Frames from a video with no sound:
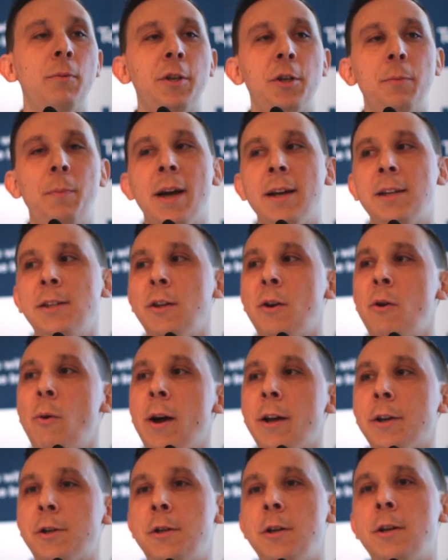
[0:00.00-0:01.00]
which begs the
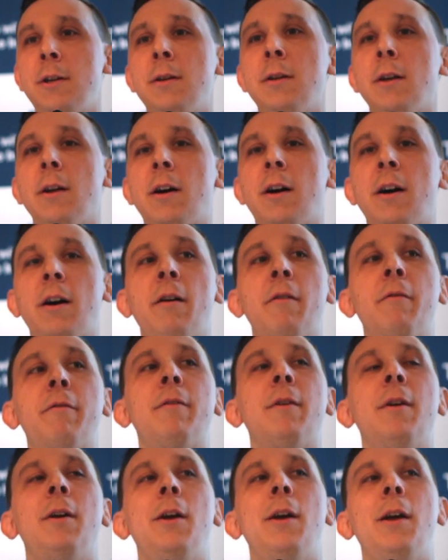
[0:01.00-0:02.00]
question of
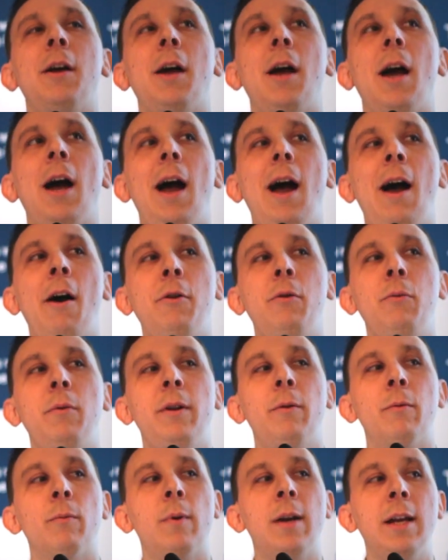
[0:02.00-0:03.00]
how do
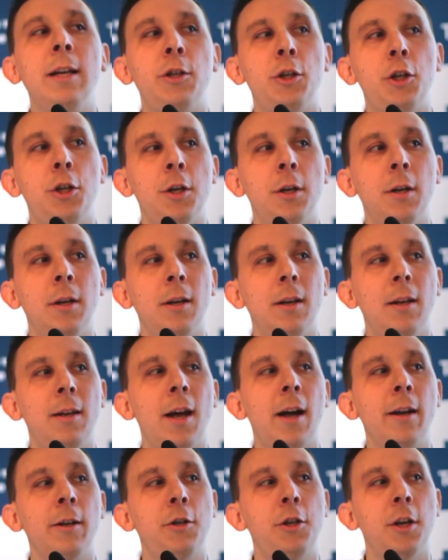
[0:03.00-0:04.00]
we reach
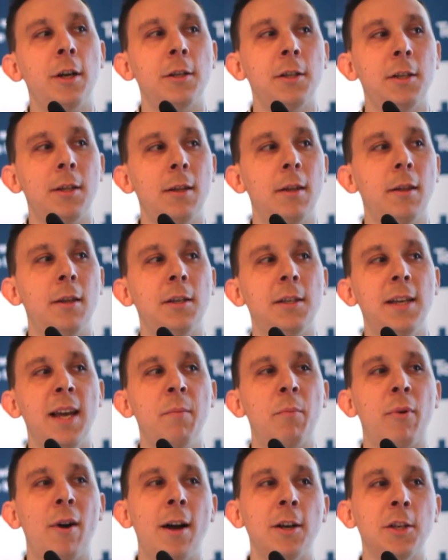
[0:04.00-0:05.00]
not just the
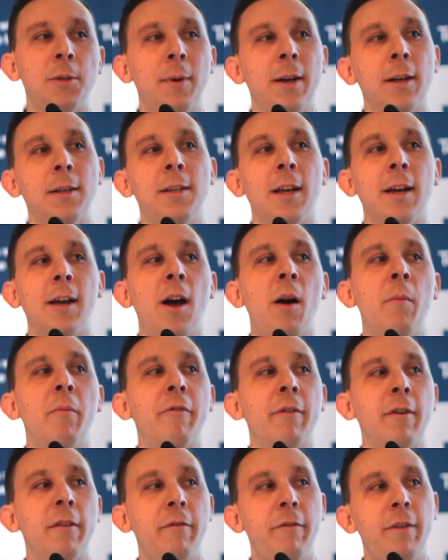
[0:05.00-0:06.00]
same prospects that come
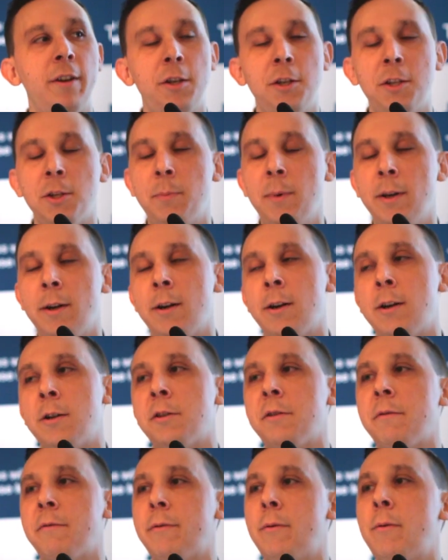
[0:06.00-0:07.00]
for the fidget
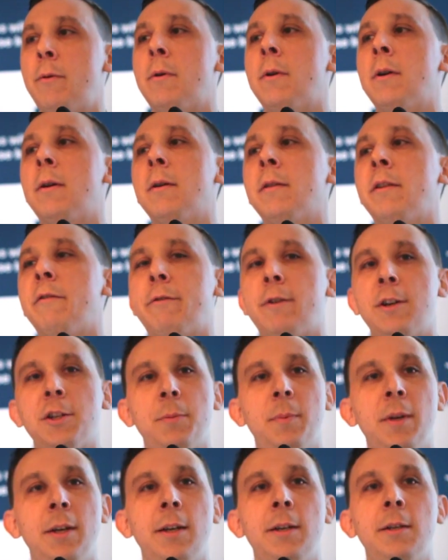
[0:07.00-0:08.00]
spinners, for the
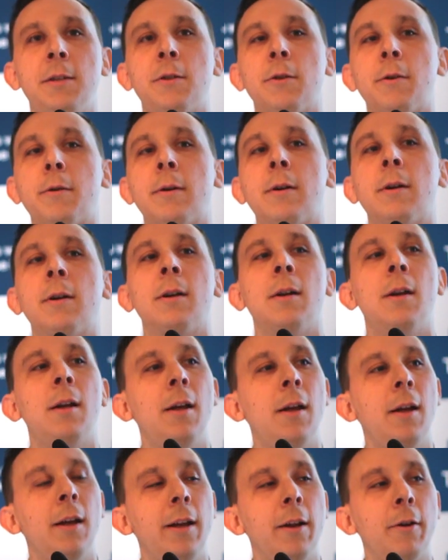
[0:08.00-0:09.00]
frisbees, or
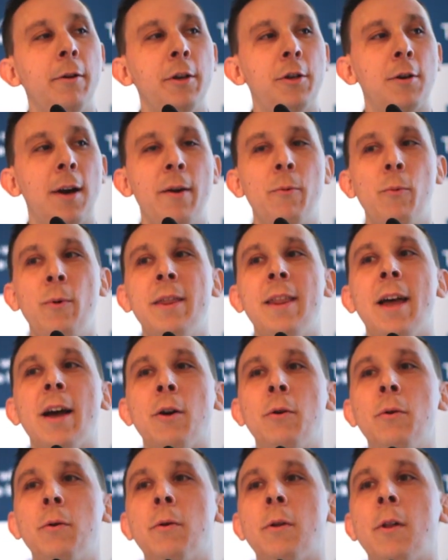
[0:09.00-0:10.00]
to try and win
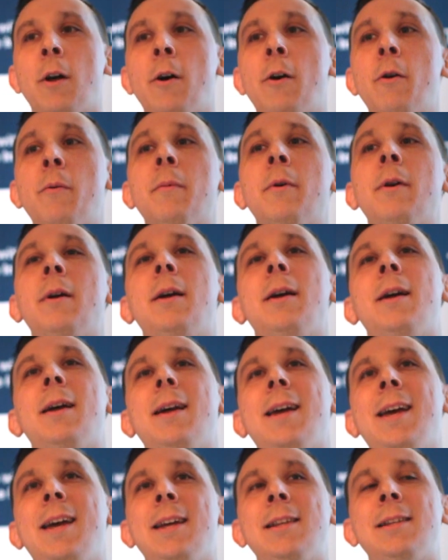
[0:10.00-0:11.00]
that Google Home.
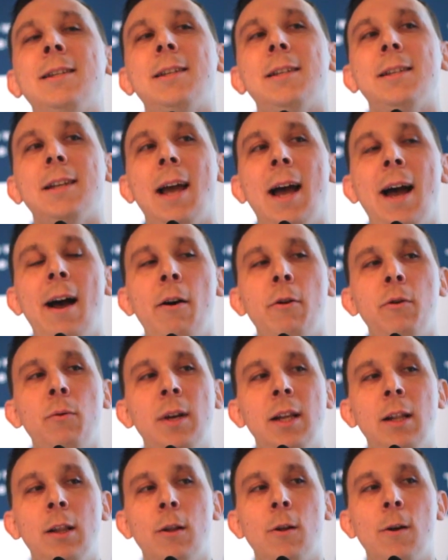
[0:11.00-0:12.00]
It's how do
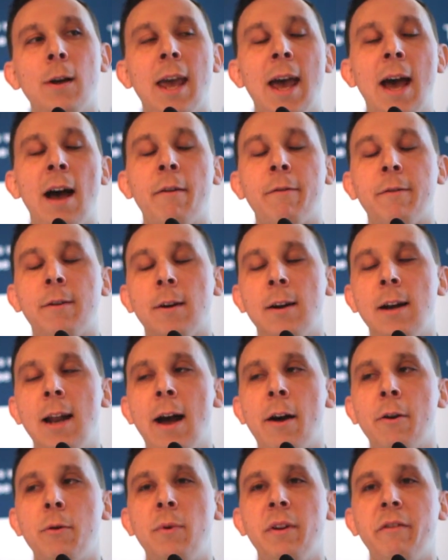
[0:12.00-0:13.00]
we look after and
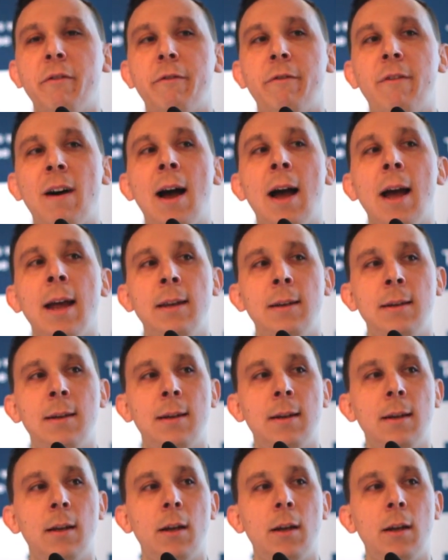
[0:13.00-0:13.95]
how do we find